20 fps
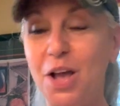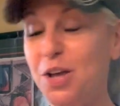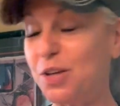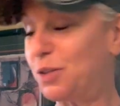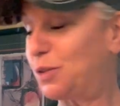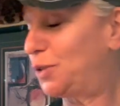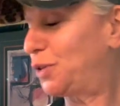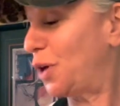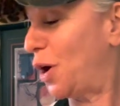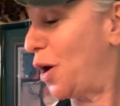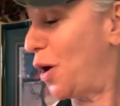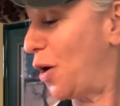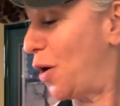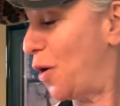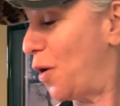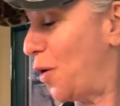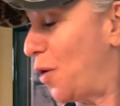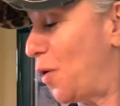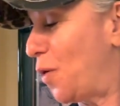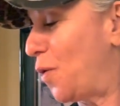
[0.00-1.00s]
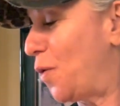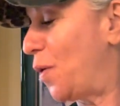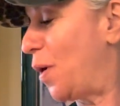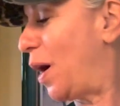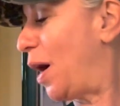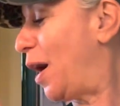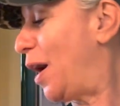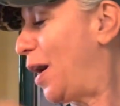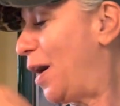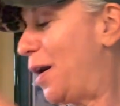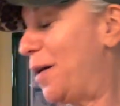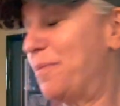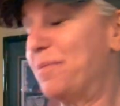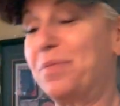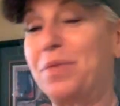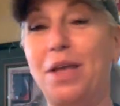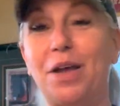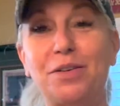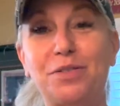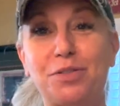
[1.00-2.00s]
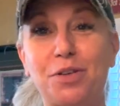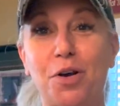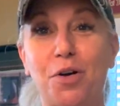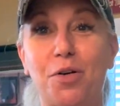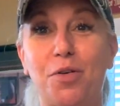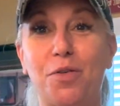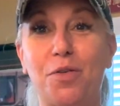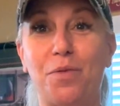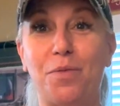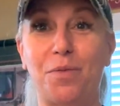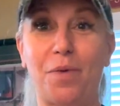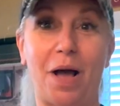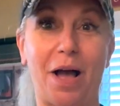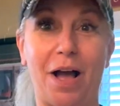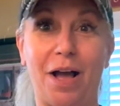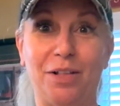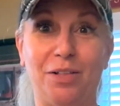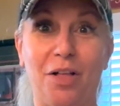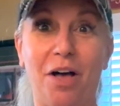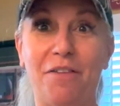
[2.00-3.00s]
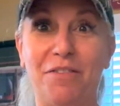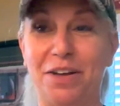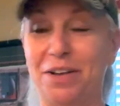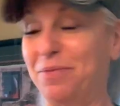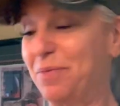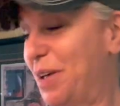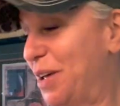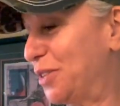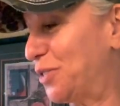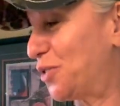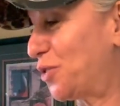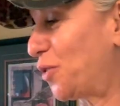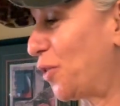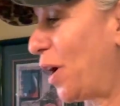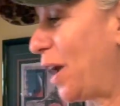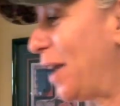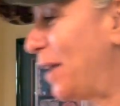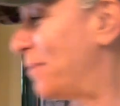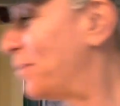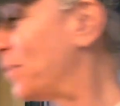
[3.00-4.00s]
So I love it. It's great.